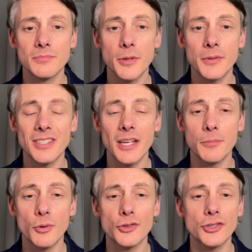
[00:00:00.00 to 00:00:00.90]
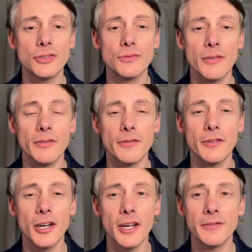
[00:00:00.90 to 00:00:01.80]
probably 10 portions rather than
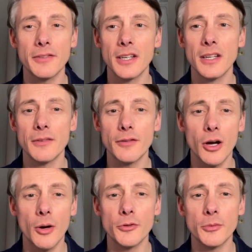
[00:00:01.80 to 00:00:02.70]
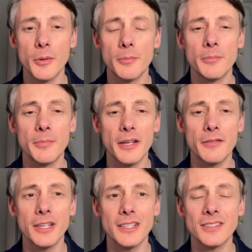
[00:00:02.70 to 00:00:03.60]
5 for optimum
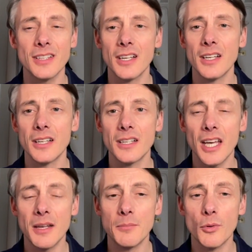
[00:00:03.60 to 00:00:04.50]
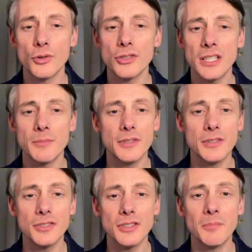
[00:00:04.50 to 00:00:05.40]
benefits, getting more sleep than
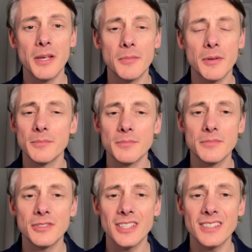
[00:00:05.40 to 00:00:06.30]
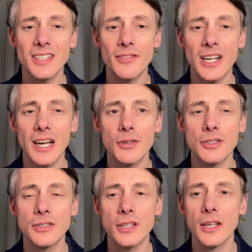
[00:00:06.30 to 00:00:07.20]
just the minimum 6-7
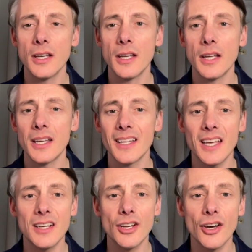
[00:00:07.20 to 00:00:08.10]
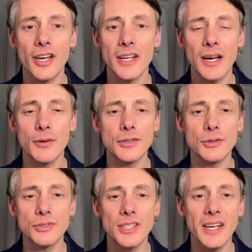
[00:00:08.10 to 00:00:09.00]
hours and getting 9 hours
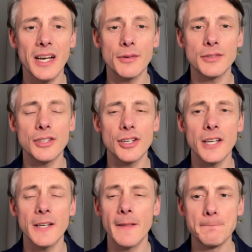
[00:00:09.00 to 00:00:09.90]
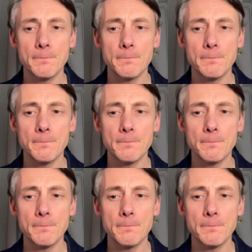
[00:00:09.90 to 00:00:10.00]
or 10 hours a night,